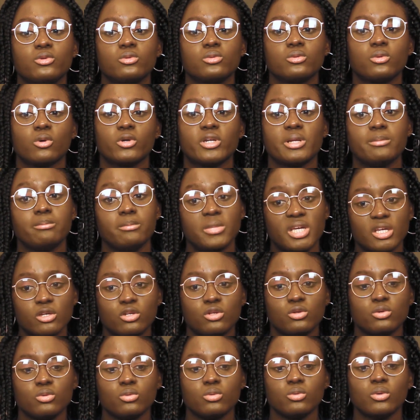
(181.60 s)
you or they
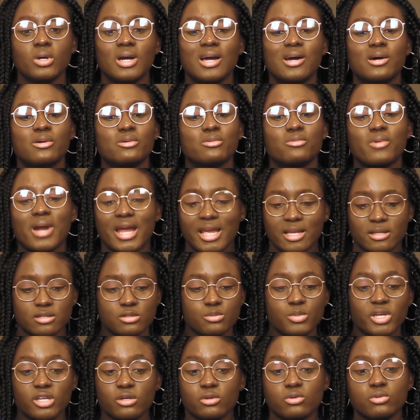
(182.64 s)
make you write,
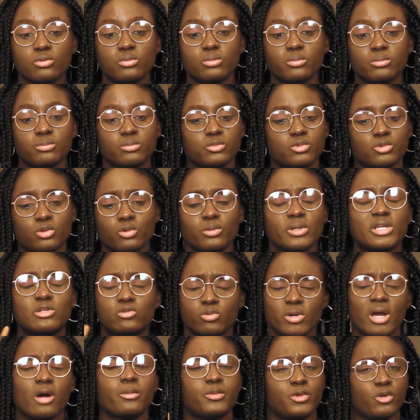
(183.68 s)
make you so it
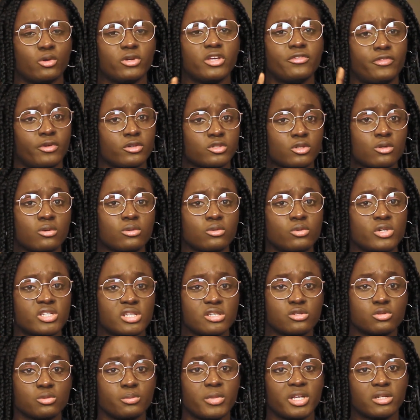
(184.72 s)
will help you if you're someone who
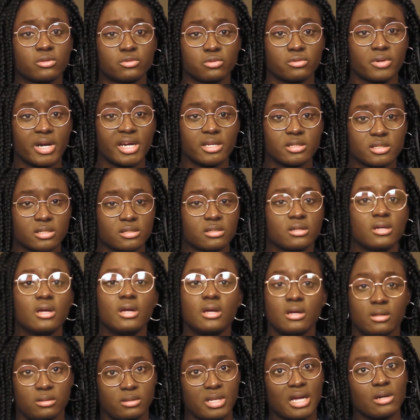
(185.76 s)
is into medical writing,
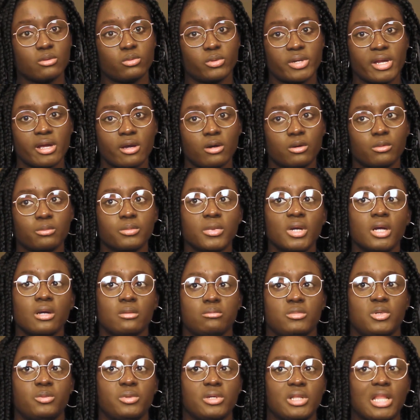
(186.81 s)
that would help.
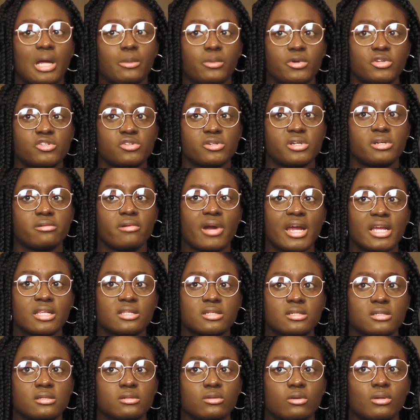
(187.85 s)
Maybe laboratory
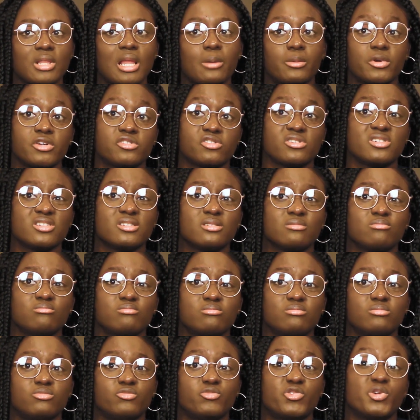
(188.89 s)
writing or laboratory
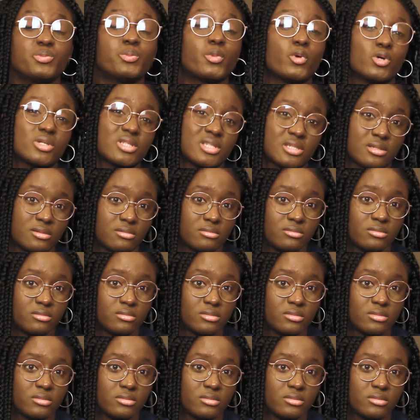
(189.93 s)
reports,